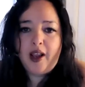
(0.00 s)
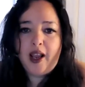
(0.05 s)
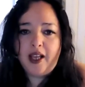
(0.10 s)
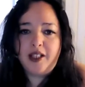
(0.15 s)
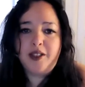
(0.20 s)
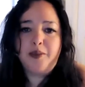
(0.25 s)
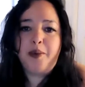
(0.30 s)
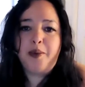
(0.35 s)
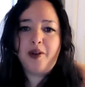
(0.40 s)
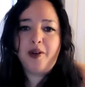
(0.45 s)

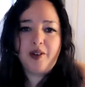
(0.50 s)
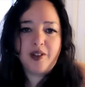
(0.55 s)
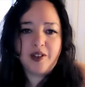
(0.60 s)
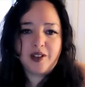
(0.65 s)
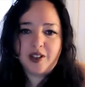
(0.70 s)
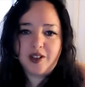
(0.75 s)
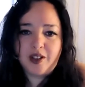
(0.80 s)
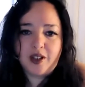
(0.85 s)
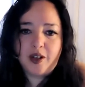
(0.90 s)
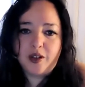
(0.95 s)
experience
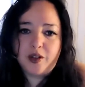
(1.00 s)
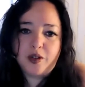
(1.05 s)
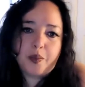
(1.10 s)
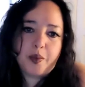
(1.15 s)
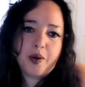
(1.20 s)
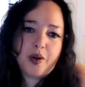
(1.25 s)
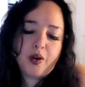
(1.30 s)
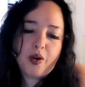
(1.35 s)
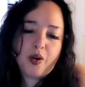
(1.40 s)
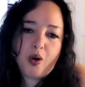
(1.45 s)
as an
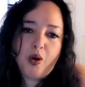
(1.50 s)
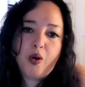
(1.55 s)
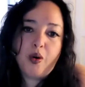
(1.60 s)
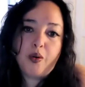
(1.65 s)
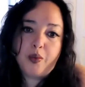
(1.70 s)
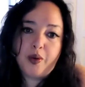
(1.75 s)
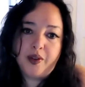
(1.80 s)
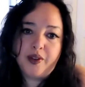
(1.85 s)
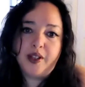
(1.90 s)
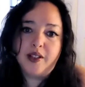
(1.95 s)
entrepreneur or
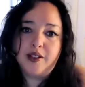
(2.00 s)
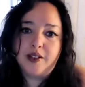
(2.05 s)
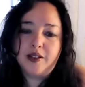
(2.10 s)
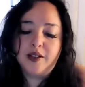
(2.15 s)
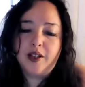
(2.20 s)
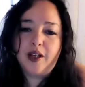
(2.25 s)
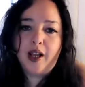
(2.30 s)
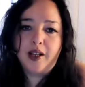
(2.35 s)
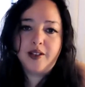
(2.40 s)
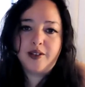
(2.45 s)
with this
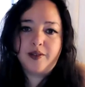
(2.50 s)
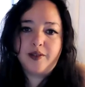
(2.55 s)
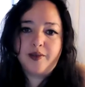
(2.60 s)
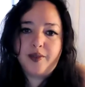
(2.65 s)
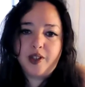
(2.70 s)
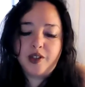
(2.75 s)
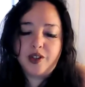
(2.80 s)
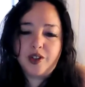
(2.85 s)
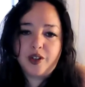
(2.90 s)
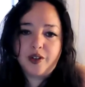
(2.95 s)
last
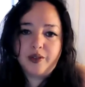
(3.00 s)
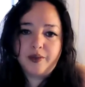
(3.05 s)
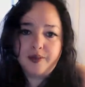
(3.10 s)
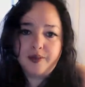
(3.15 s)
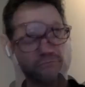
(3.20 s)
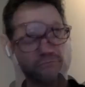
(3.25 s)
venture?